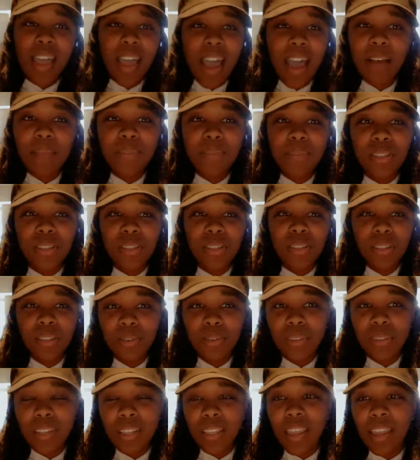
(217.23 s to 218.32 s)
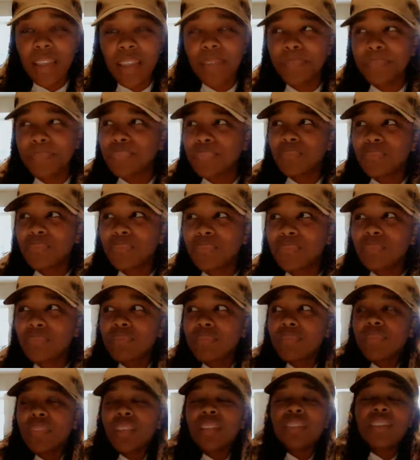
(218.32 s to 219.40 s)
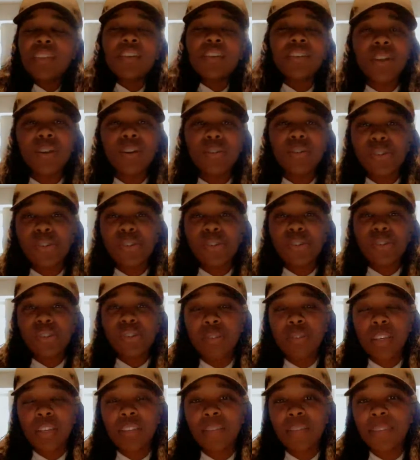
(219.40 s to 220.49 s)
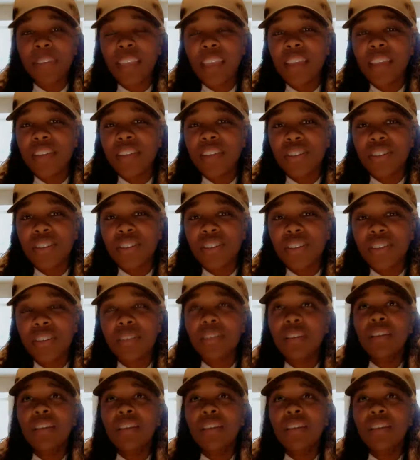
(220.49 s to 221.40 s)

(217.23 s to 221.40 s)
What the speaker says: absolutely. Like, there's no true justification,